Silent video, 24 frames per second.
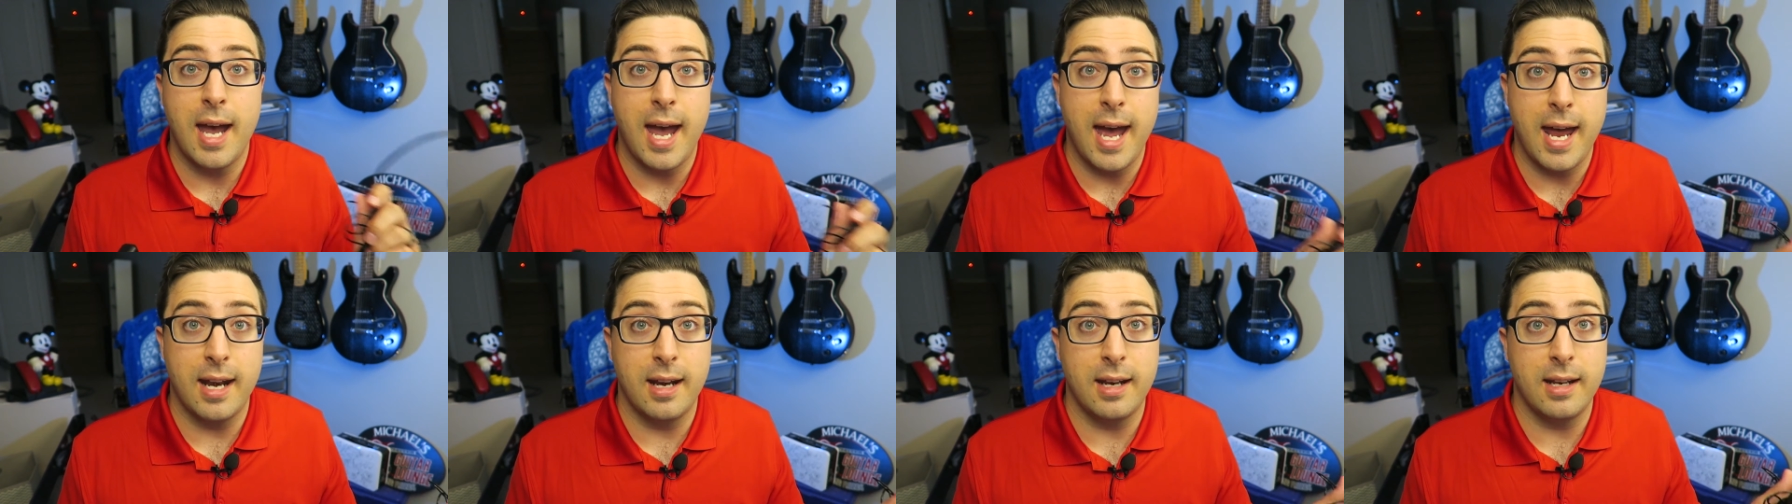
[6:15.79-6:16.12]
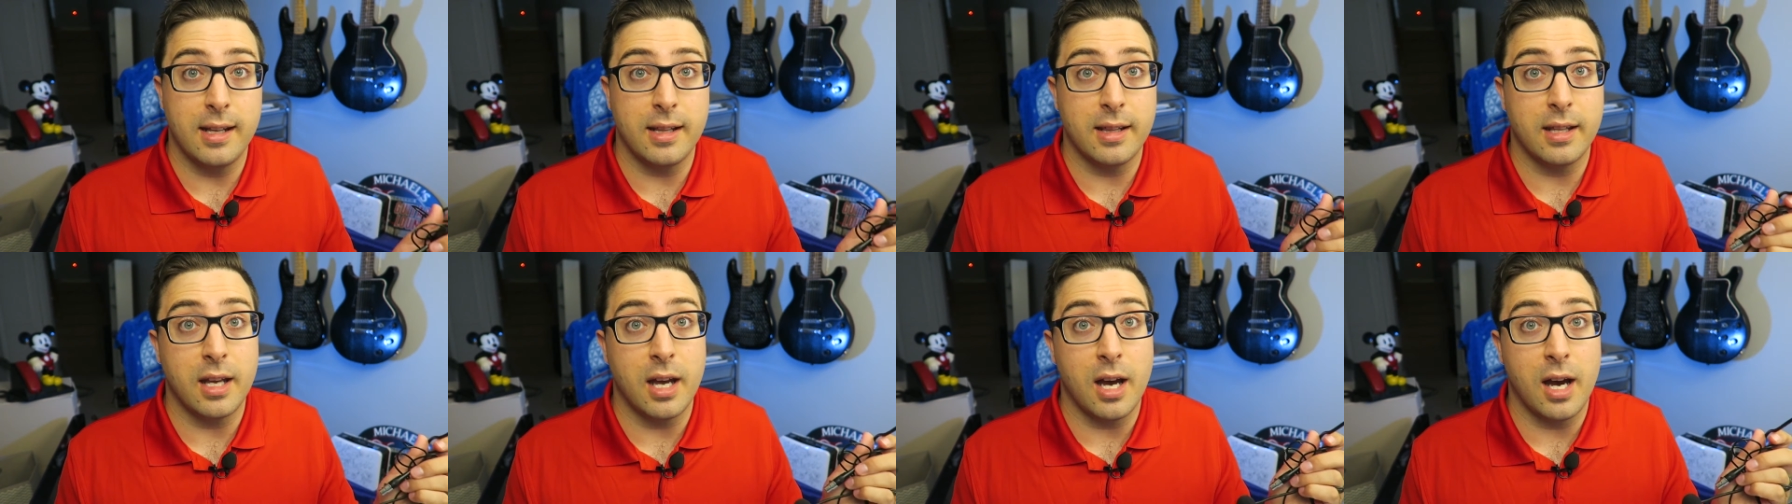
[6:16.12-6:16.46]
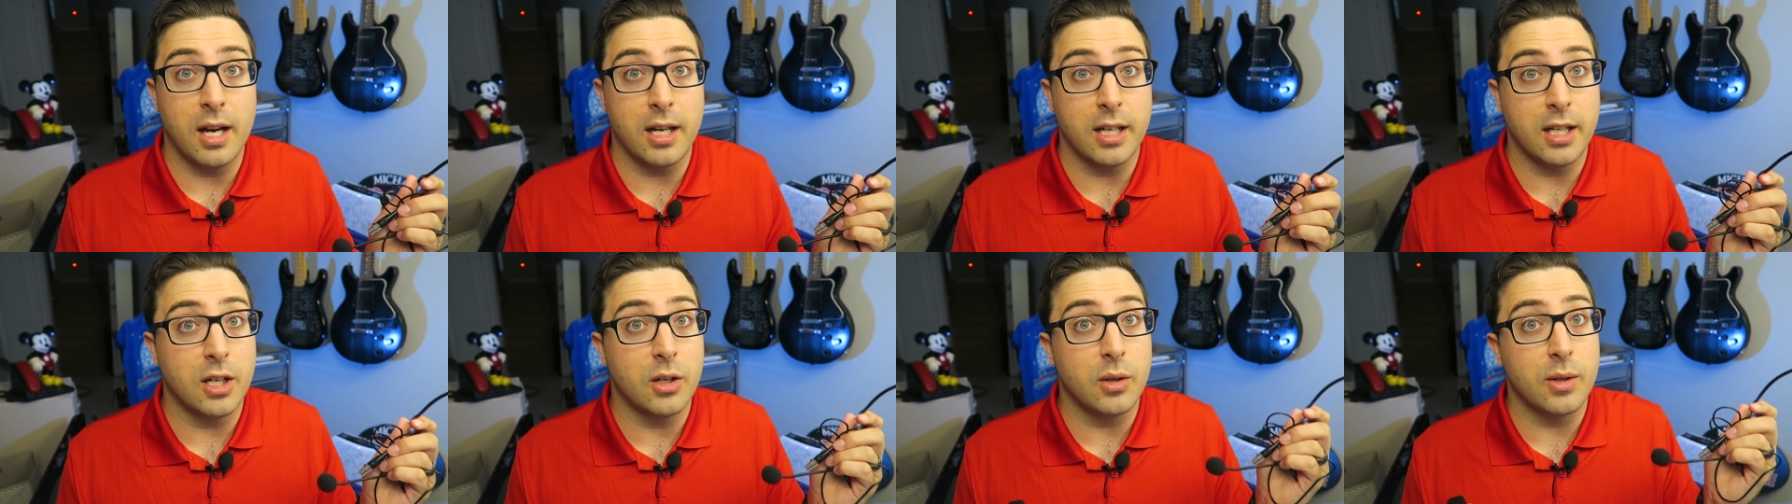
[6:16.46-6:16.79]
Editing the
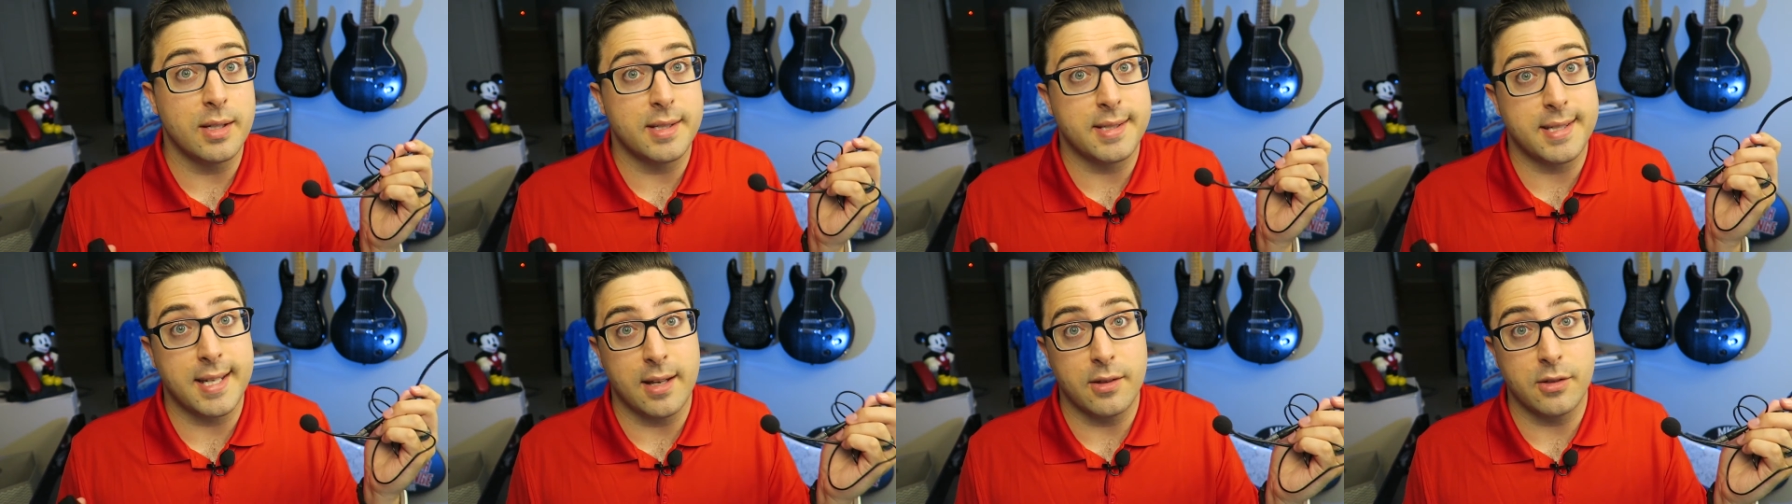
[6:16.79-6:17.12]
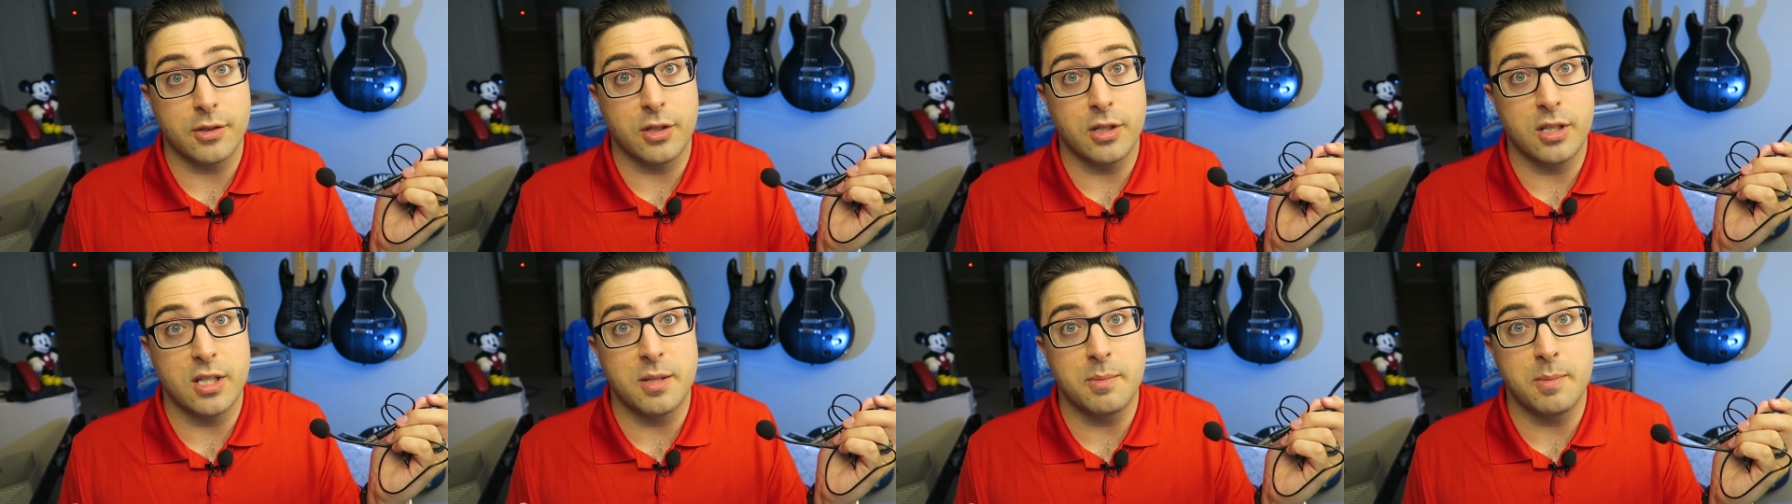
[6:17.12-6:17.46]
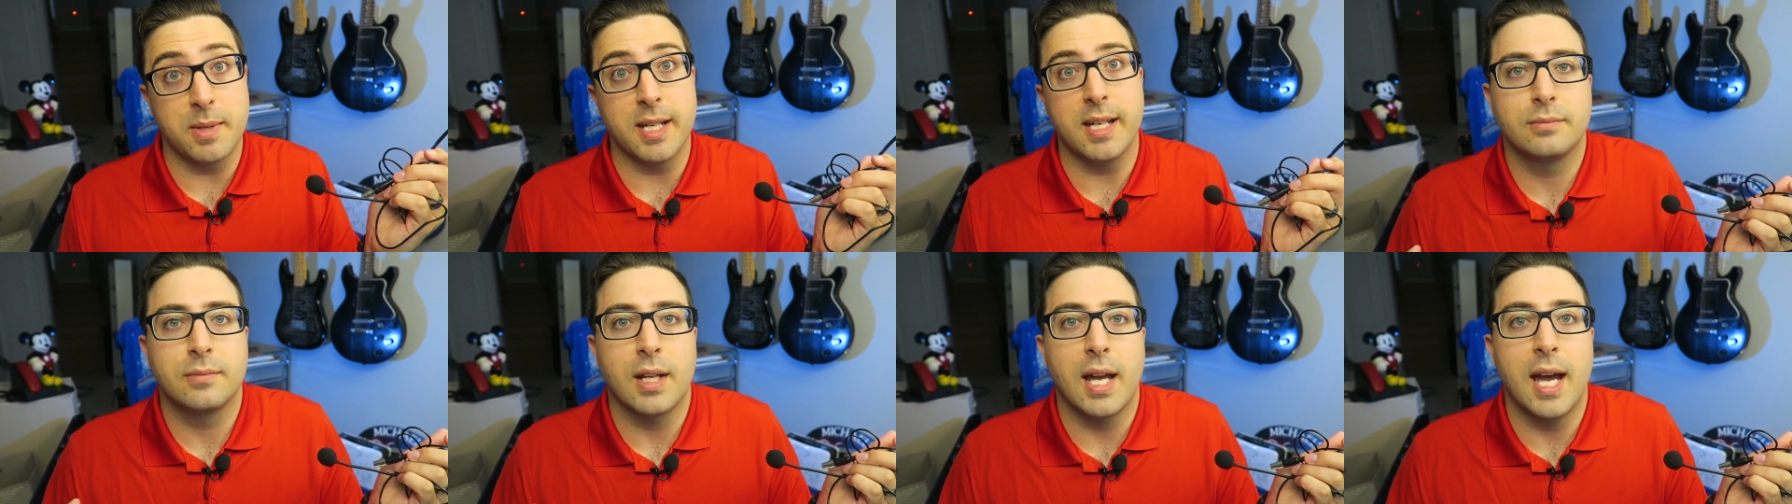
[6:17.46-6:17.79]
audio, it sounds good to me.